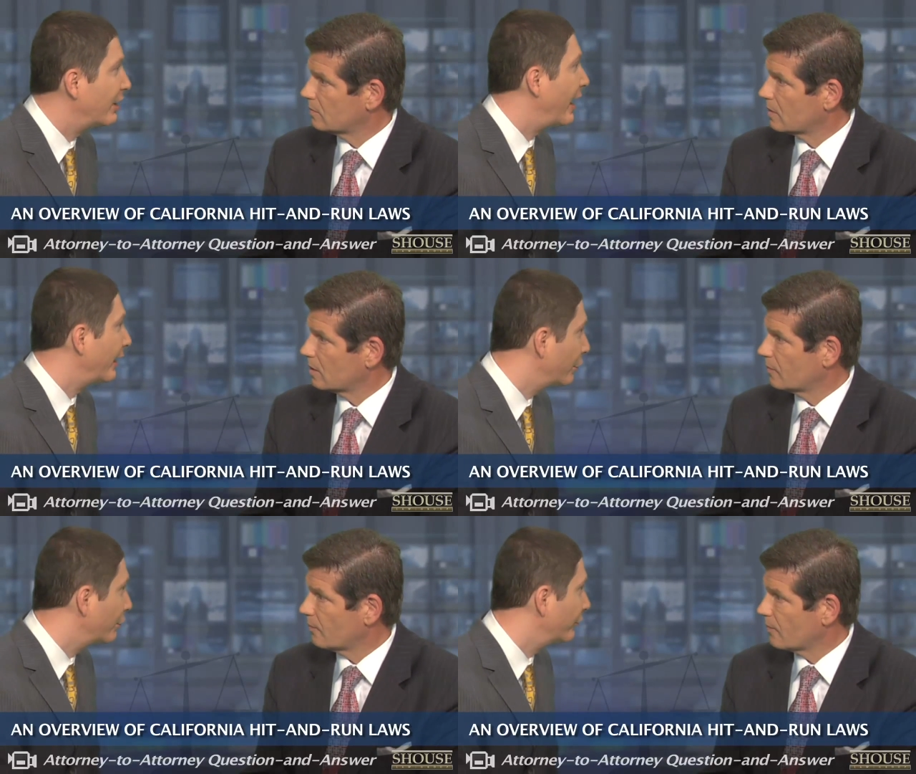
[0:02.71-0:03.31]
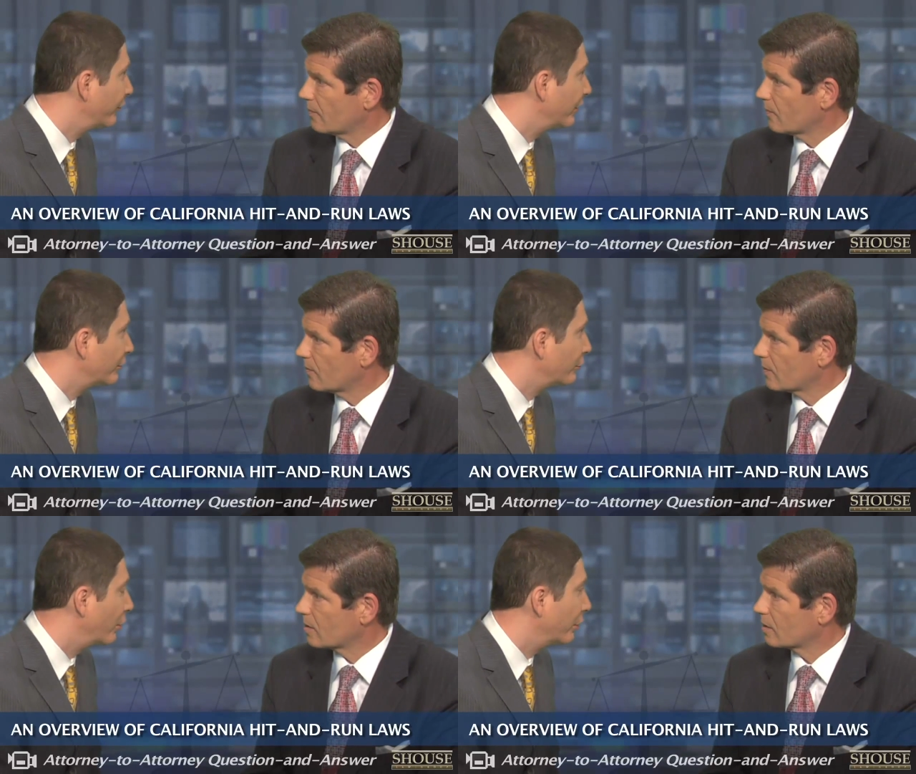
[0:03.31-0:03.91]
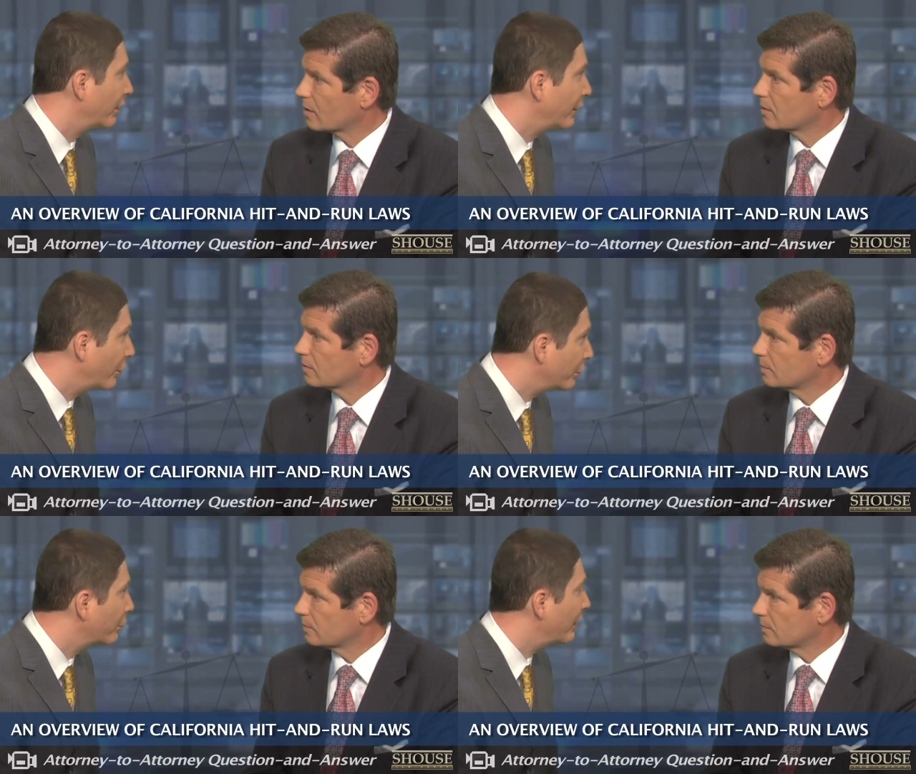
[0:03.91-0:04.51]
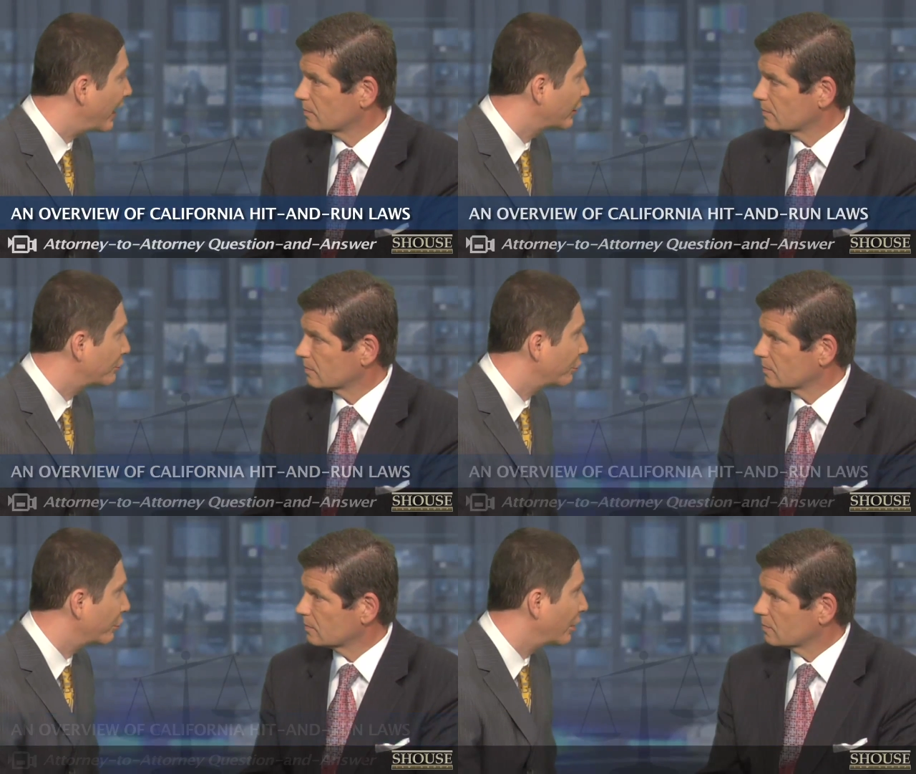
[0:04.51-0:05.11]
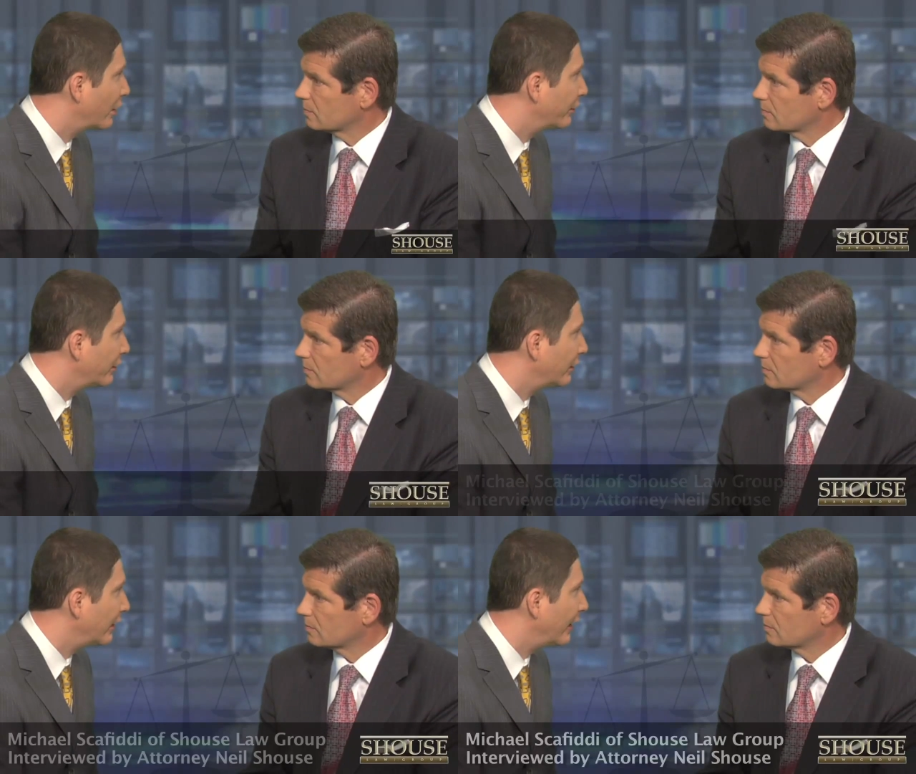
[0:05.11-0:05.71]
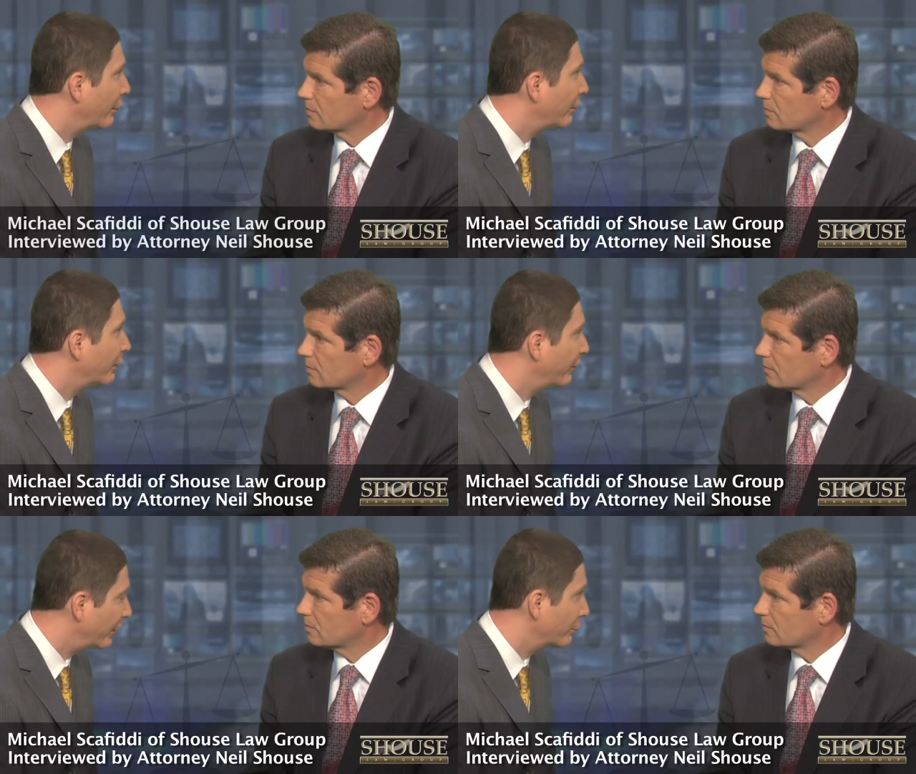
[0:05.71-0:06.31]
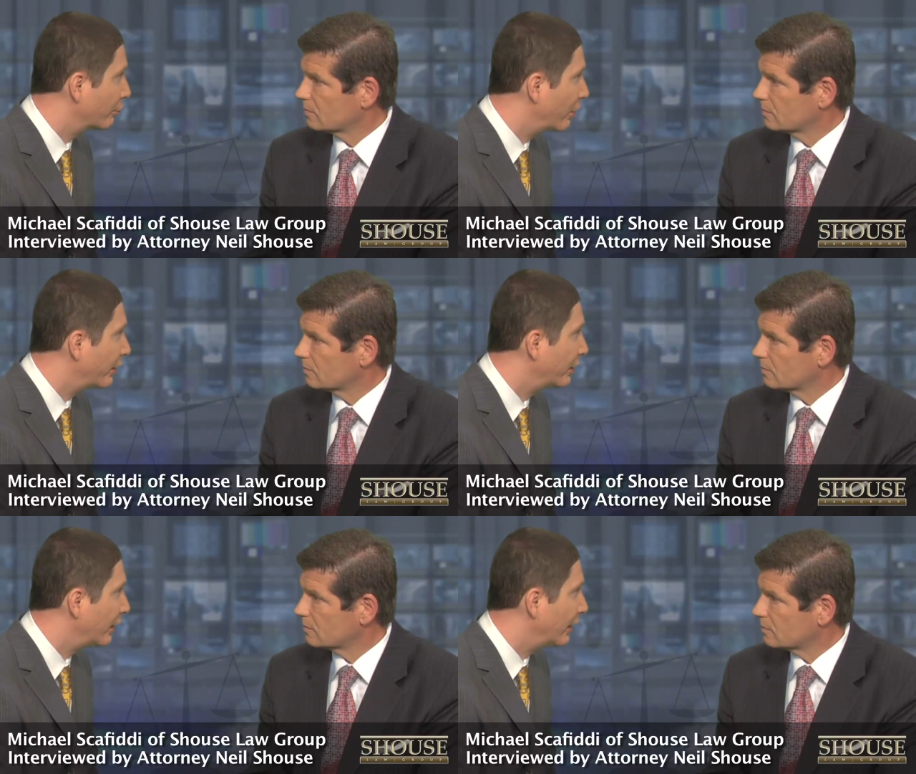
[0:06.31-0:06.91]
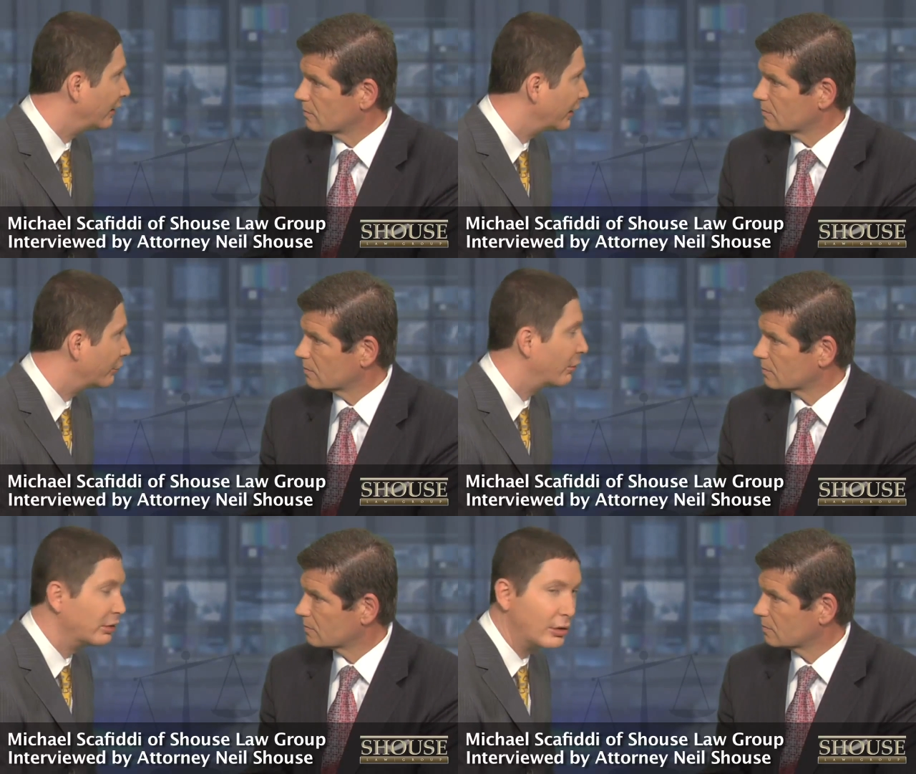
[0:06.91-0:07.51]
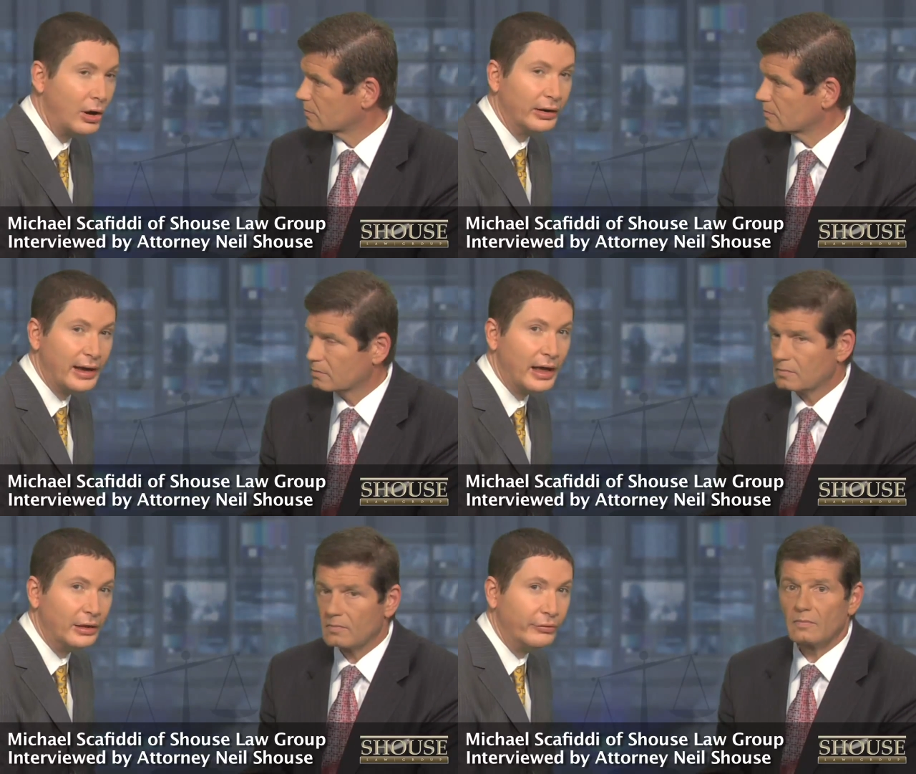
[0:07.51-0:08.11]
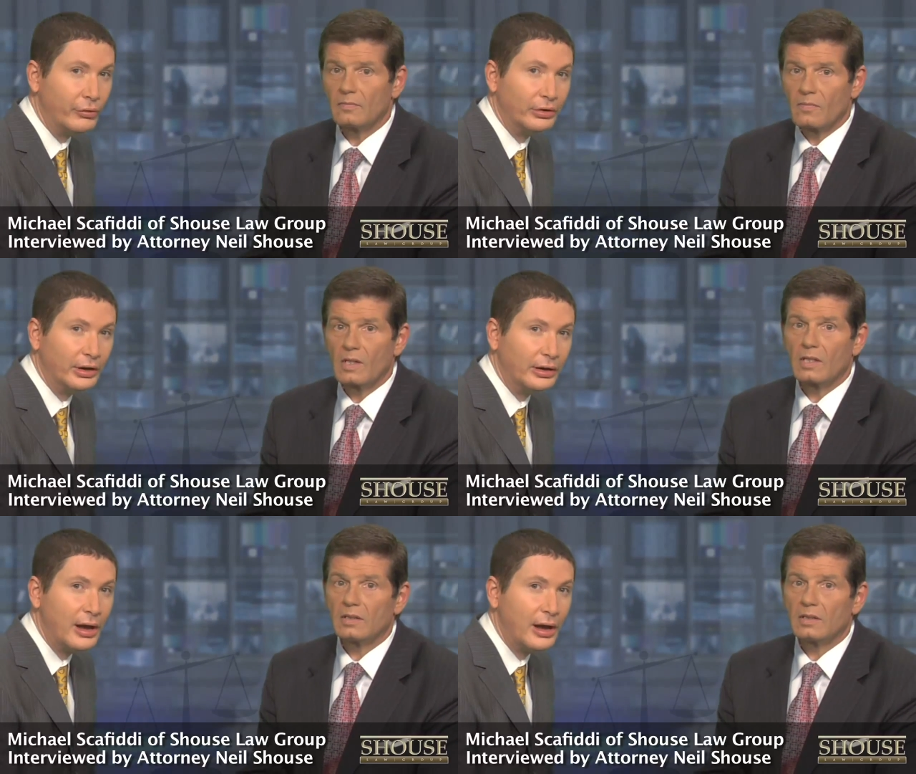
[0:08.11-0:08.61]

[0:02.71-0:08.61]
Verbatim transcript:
Speaker 1: Now you're a defense lawyer, and I know you're an expert on the area of hit and run and hit and run law in California.